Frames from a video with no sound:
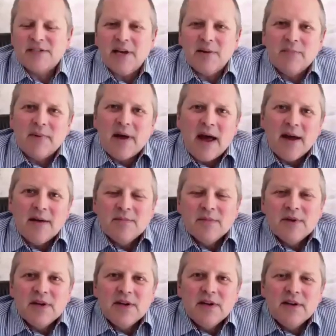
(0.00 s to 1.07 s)
Tim,
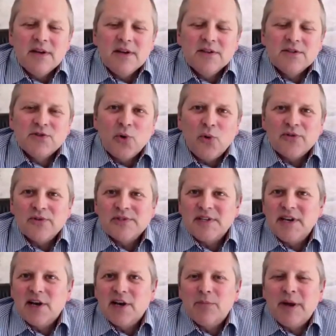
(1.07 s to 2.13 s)
talk to us a
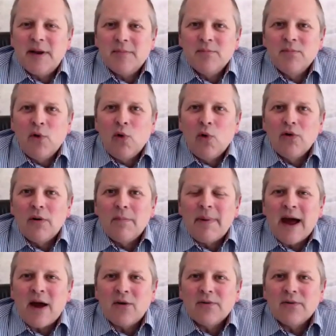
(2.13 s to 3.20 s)
little bit more
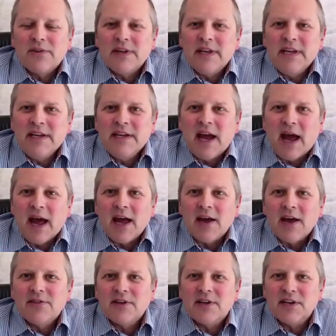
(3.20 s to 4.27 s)
about the
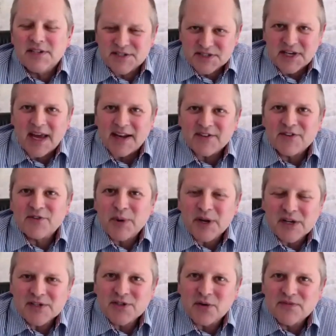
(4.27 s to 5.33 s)
cassettes,
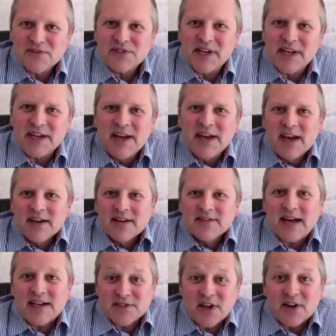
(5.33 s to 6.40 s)
because obviously
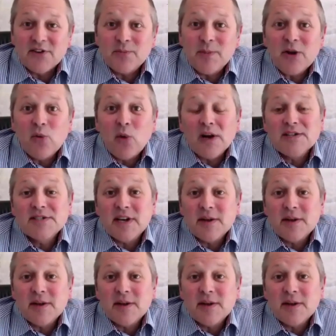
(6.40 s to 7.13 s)
that's going to be quite an